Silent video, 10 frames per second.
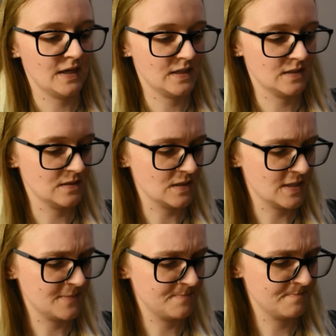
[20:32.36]

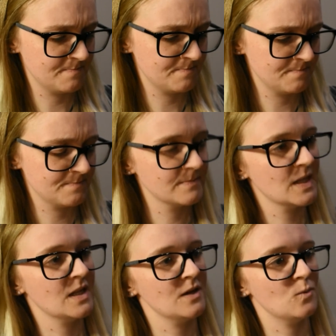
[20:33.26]
and
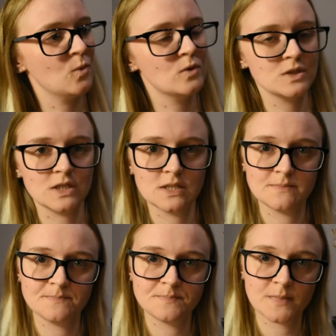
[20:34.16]
like water
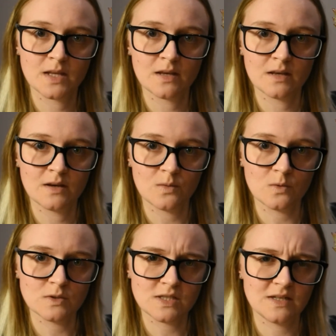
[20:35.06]

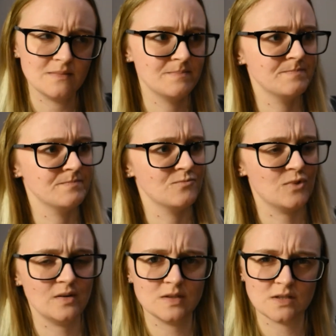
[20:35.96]
him
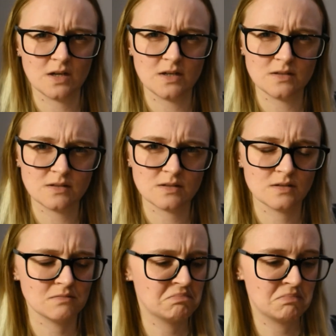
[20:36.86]
around the sides.
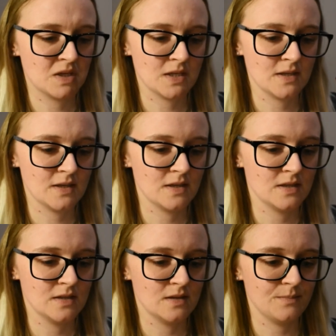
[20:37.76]

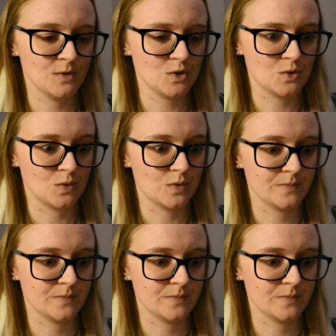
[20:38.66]
I'm not sure,